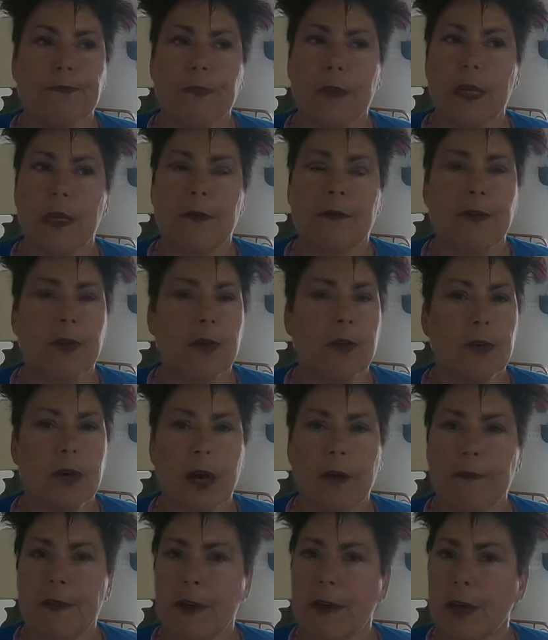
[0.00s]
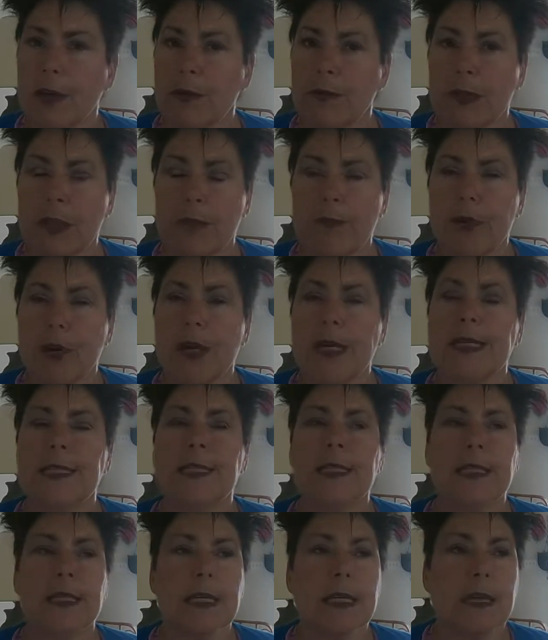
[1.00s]
if you're not very good with your
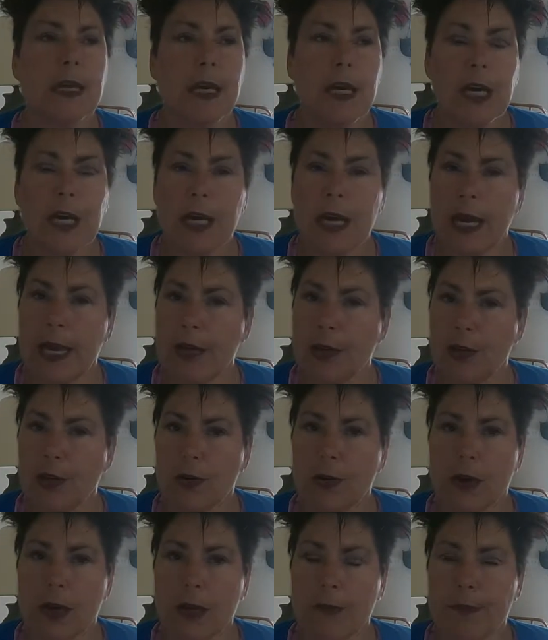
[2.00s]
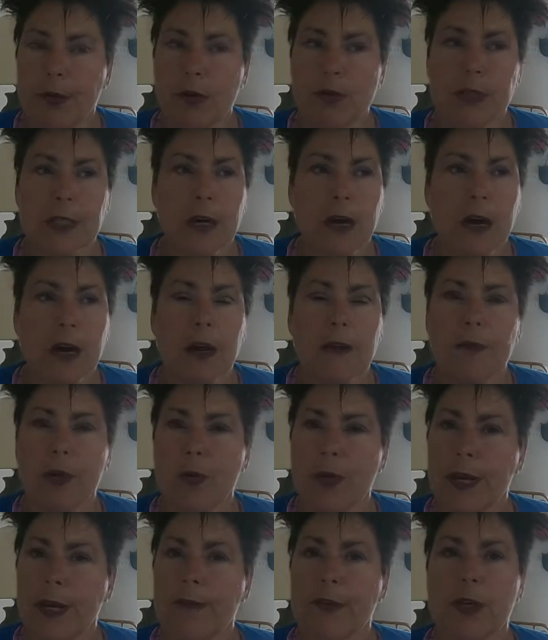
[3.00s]
buoyancy and you're on a boat dive or
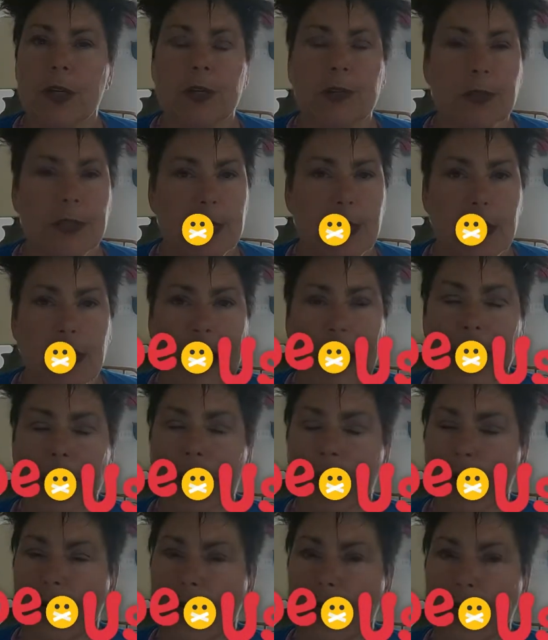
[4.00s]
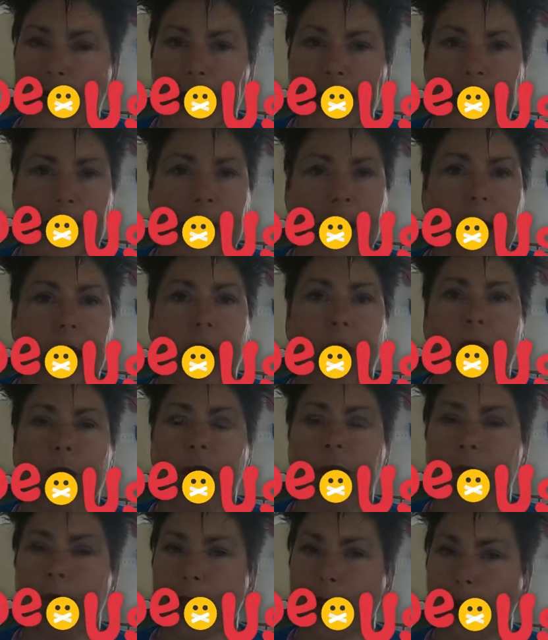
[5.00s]
whatever, use a ladder, go nice and slow.
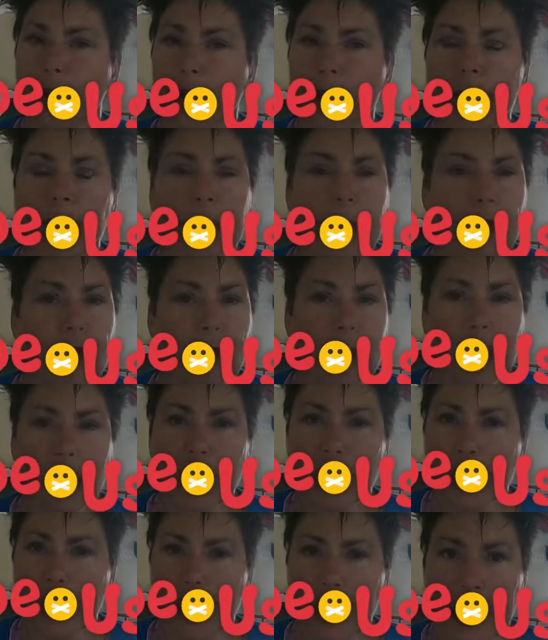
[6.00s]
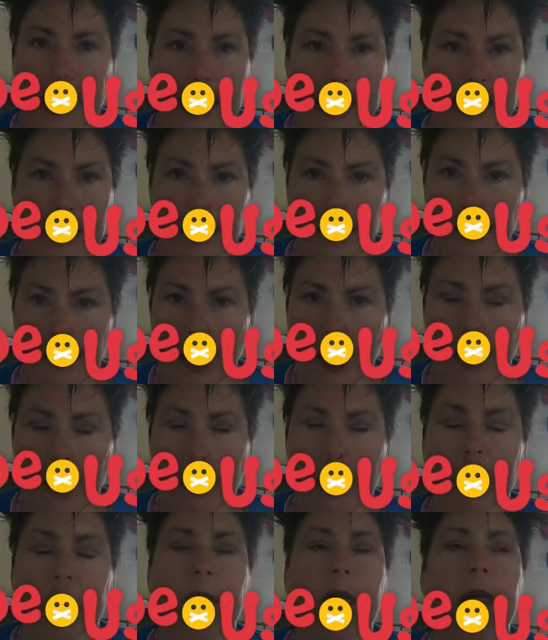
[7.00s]
There's no big rush to getting to the
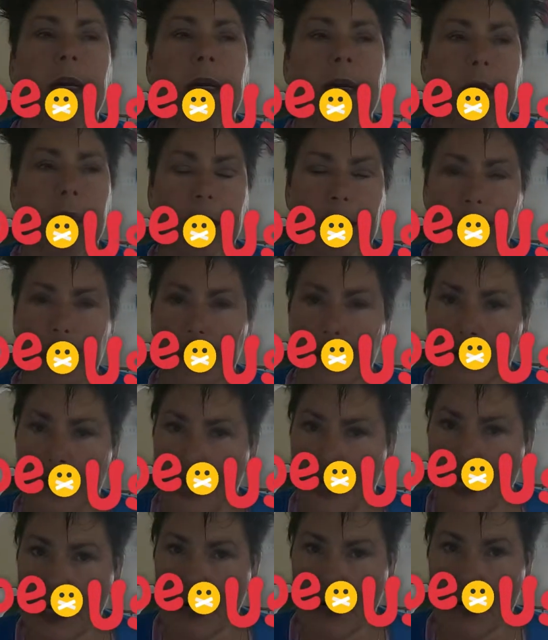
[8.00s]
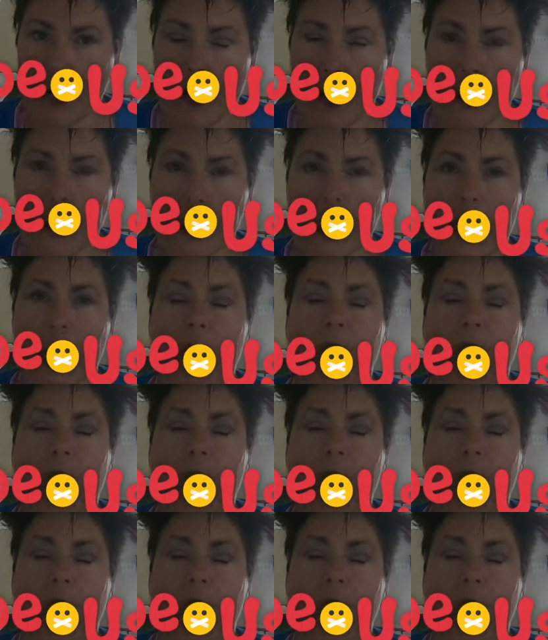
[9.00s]
bottom. Equalize.